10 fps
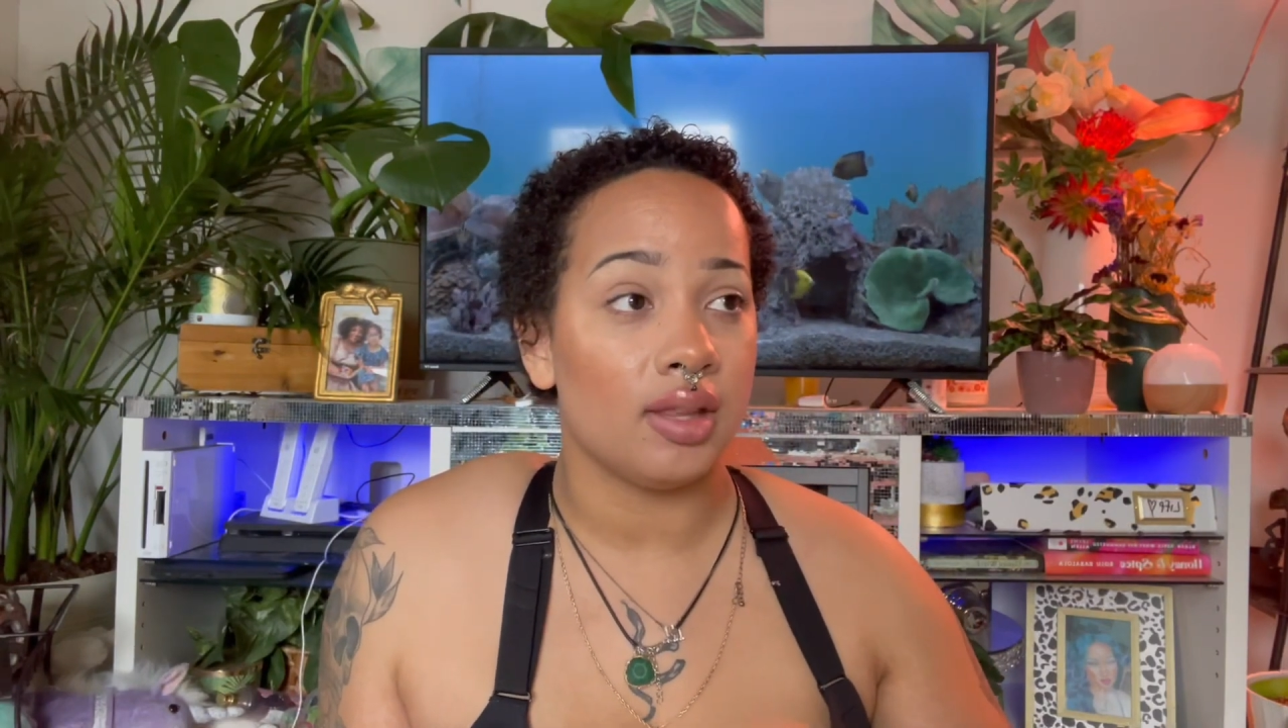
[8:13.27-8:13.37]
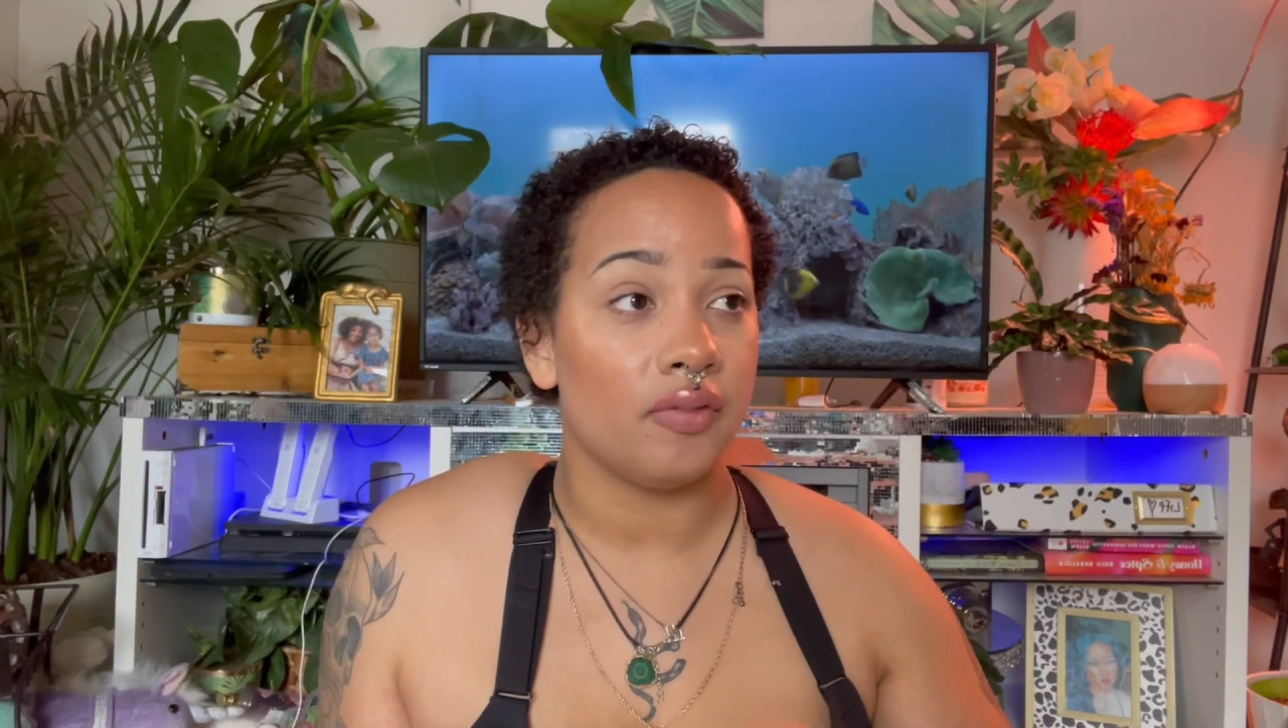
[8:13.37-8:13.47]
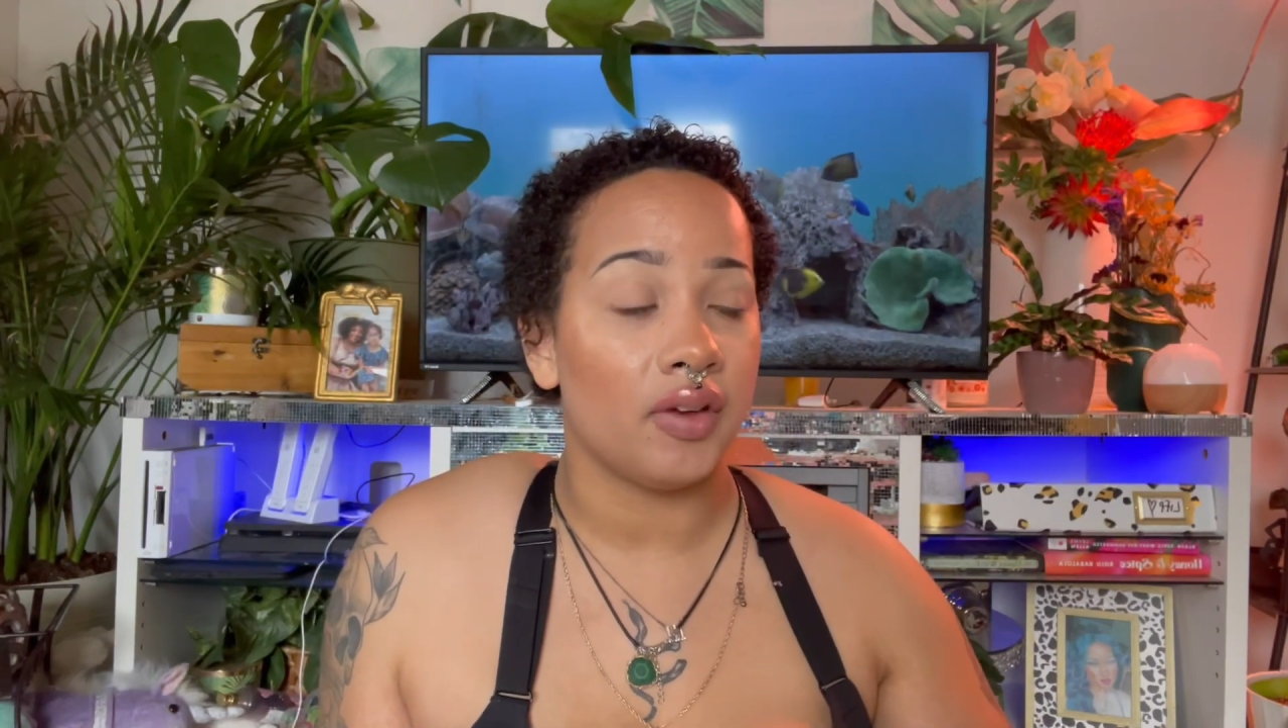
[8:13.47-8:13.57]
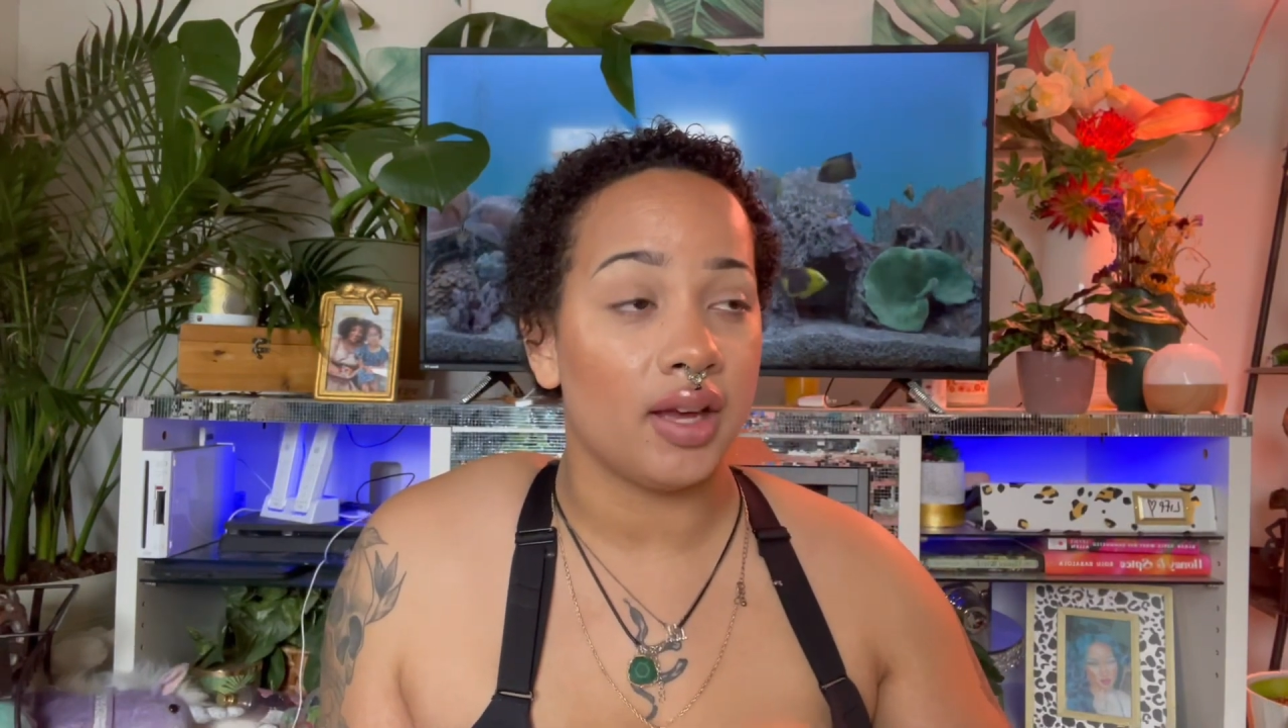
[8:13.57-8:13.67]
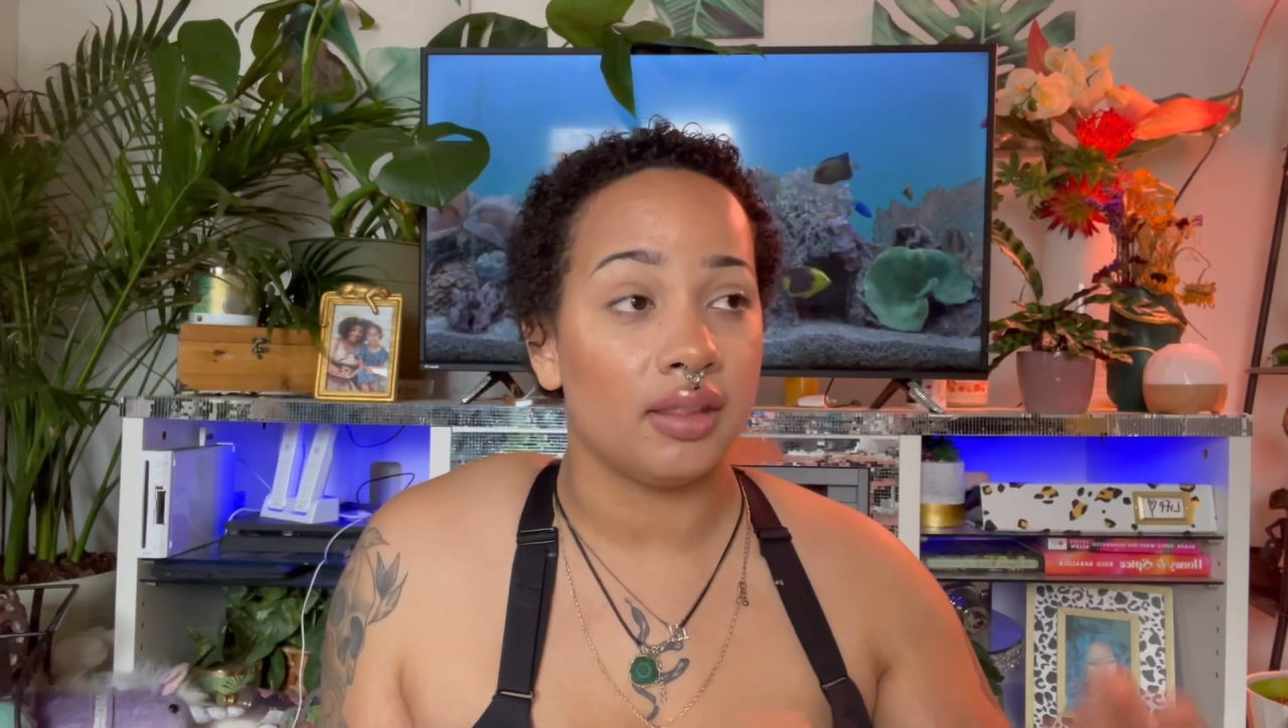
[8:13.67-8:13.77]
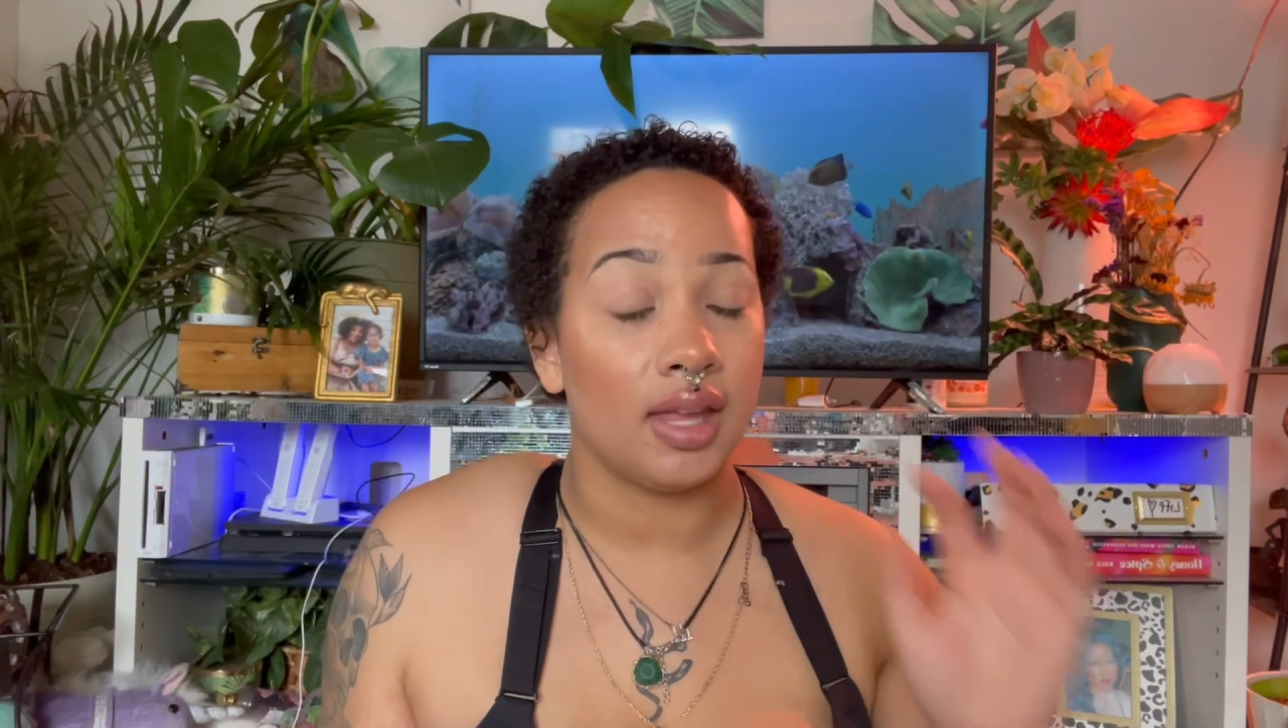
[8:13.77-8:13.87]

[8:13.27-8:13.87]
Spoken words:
the fact